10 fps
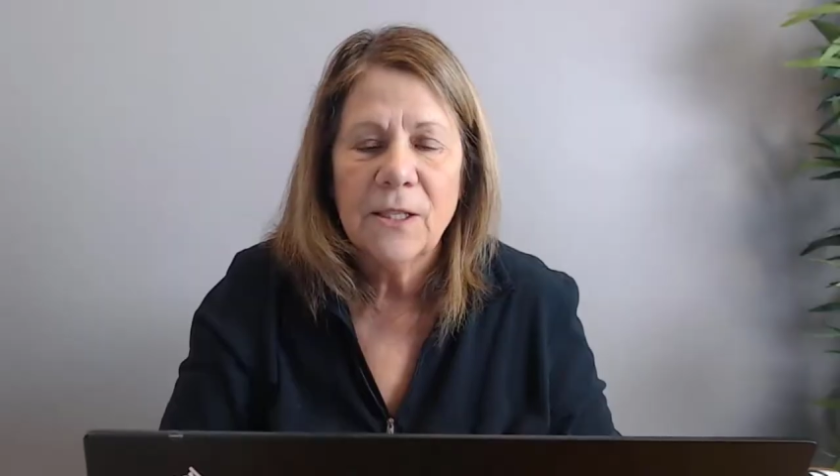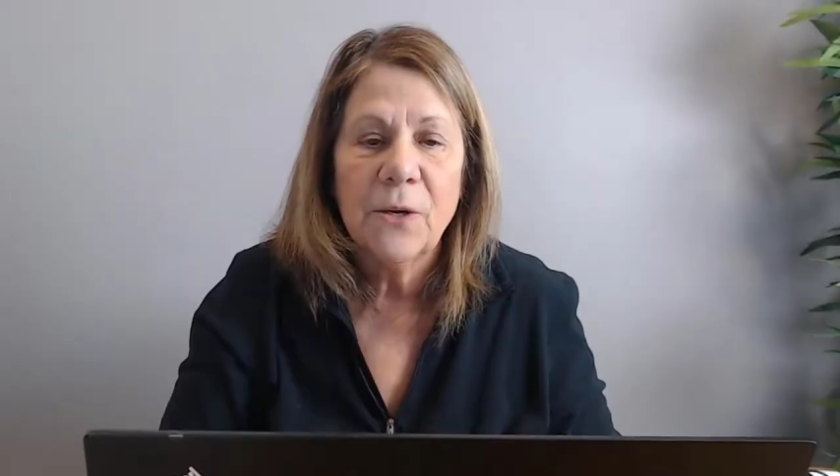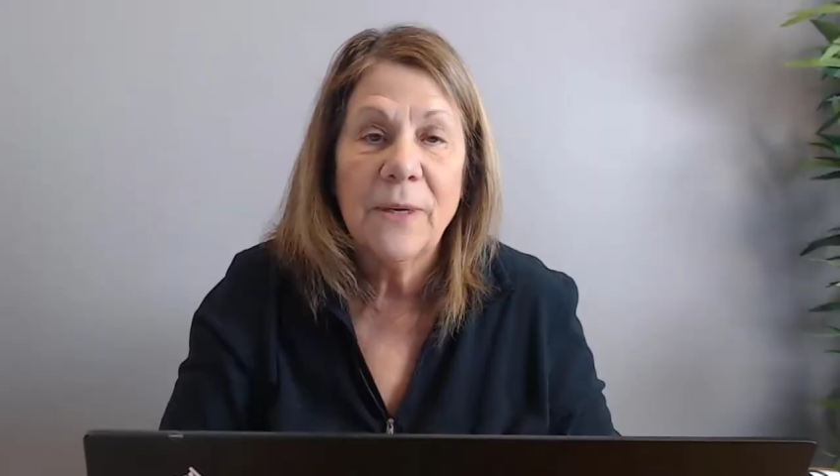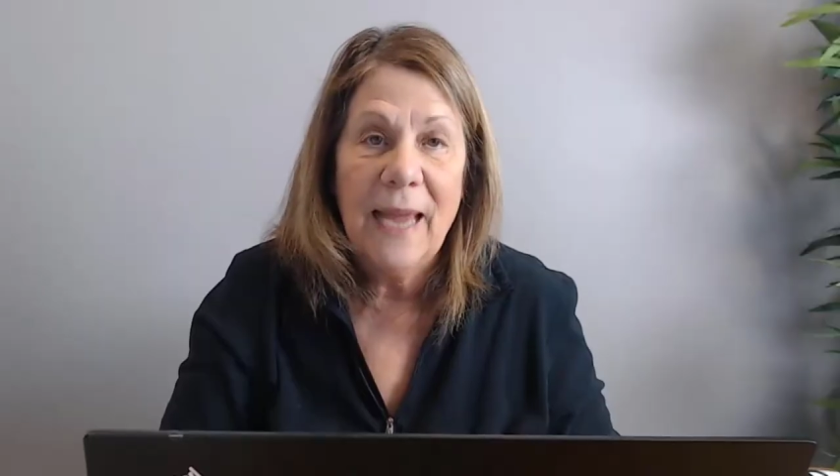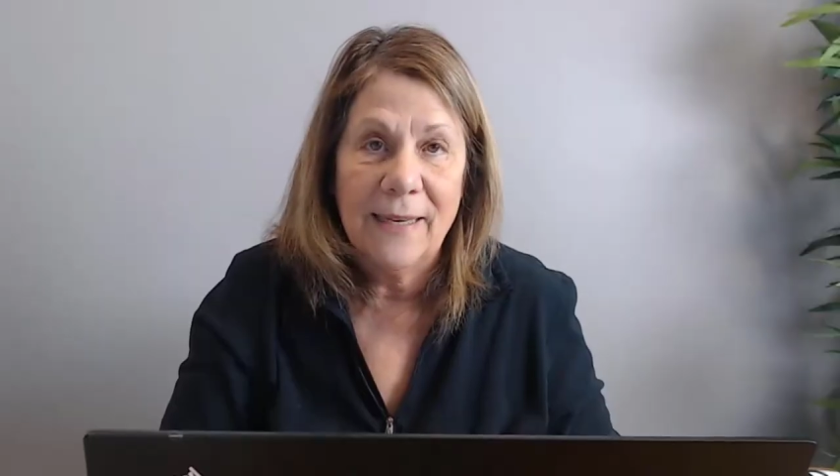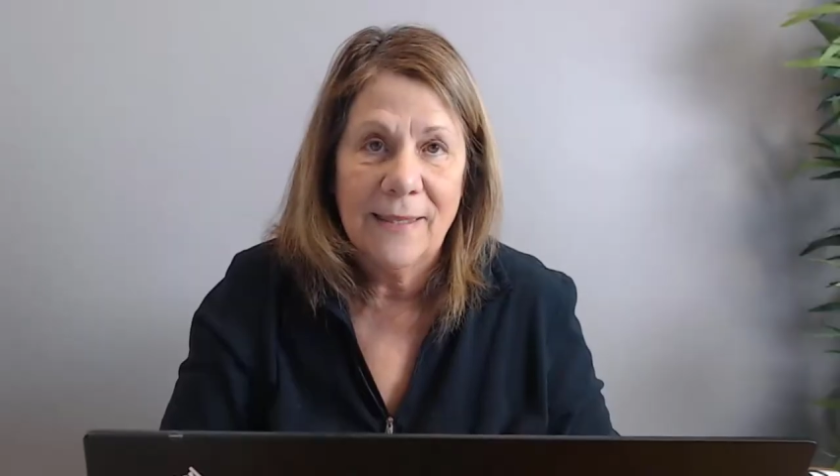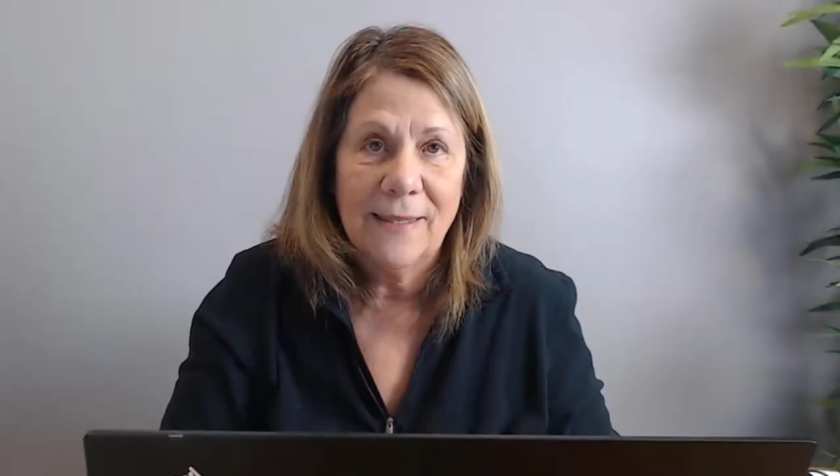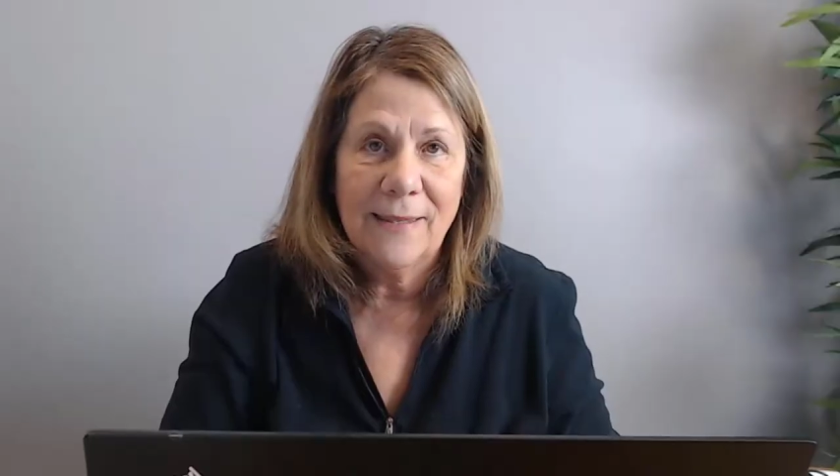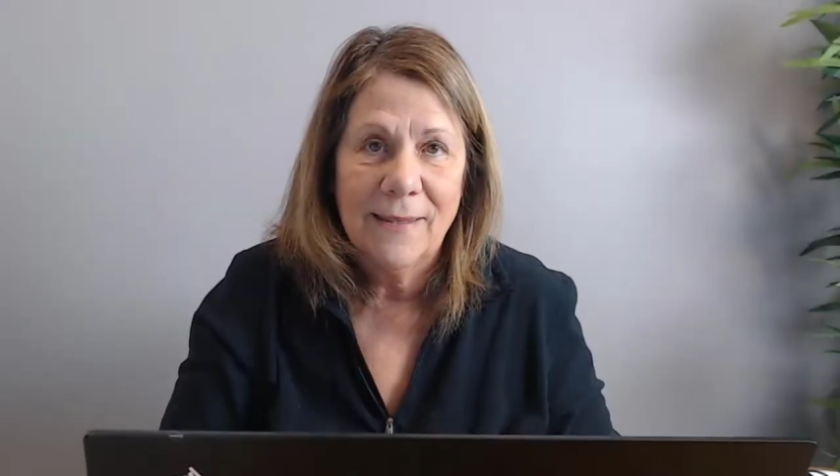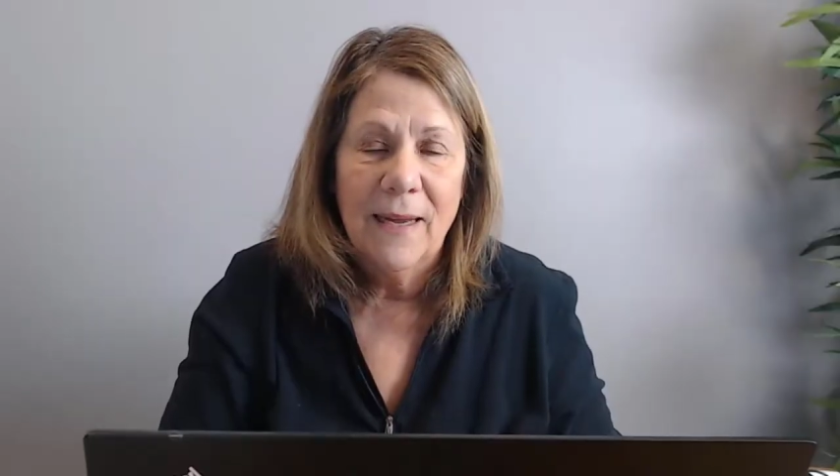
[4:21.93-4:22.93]

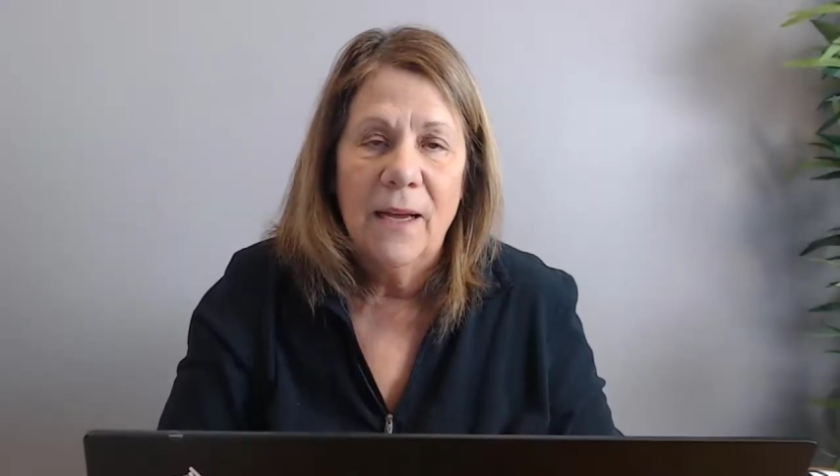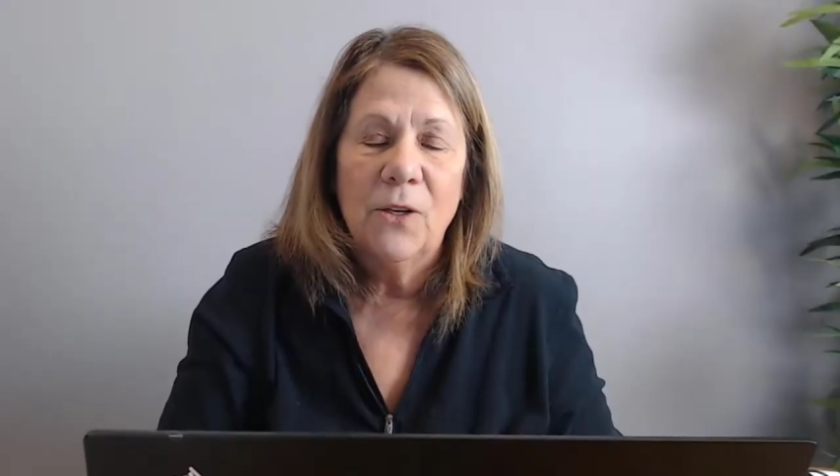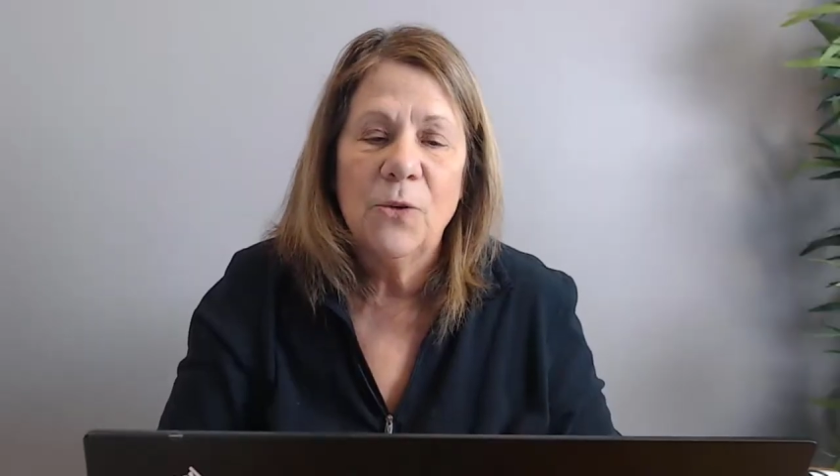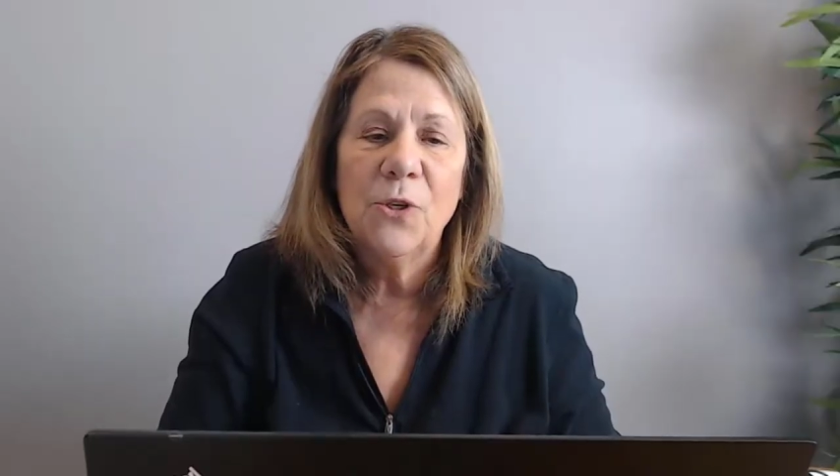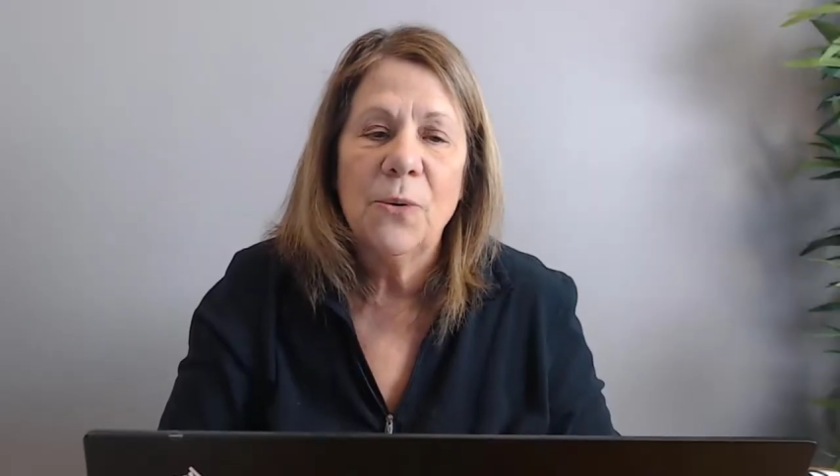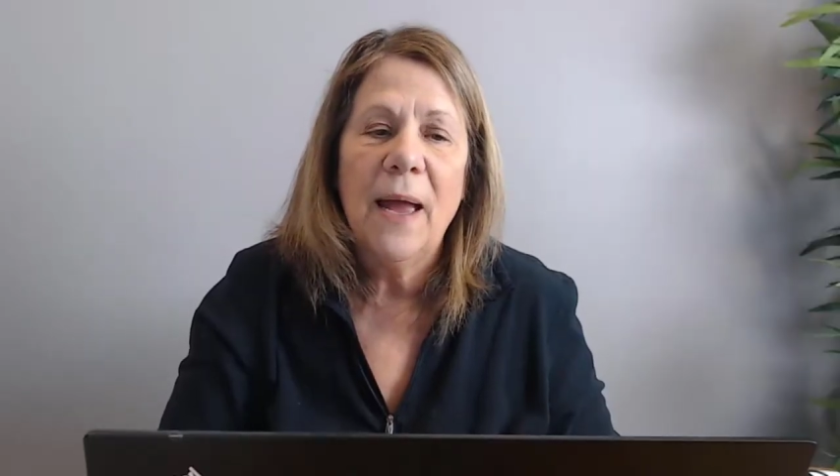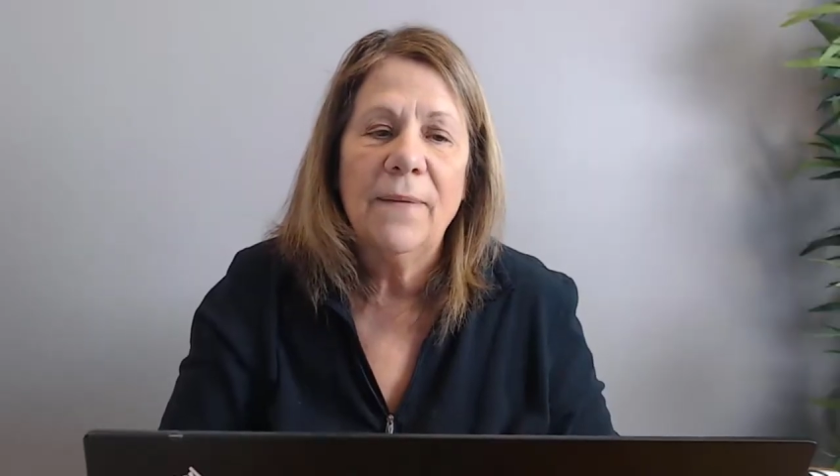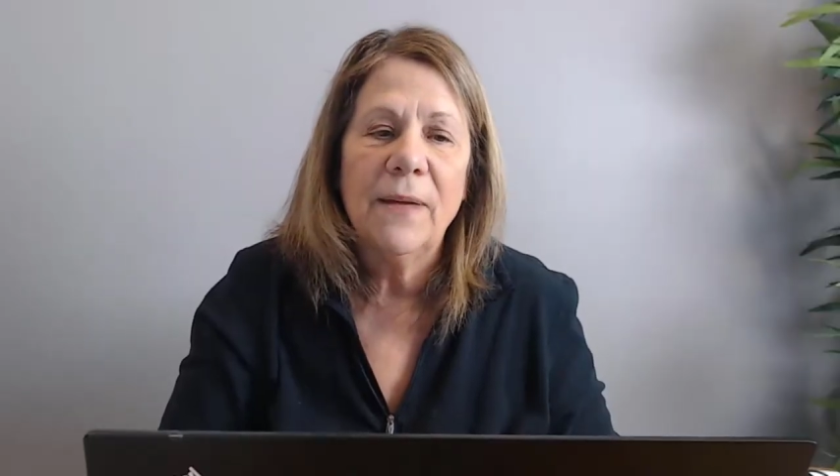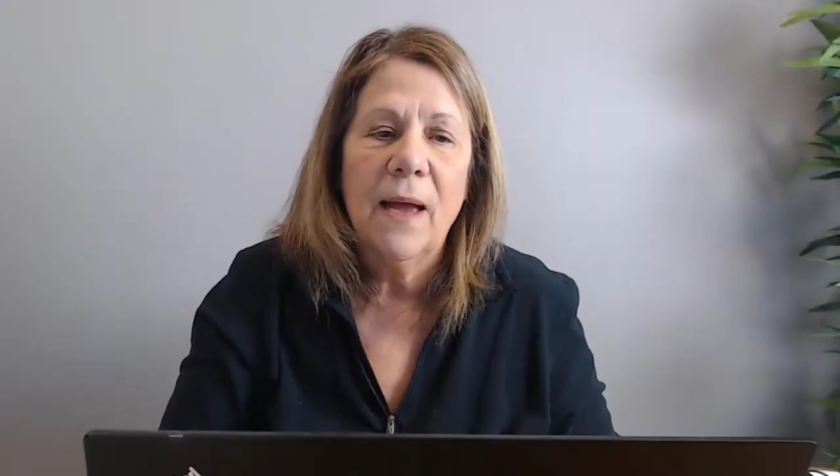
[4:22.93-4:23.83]
yes, you do have the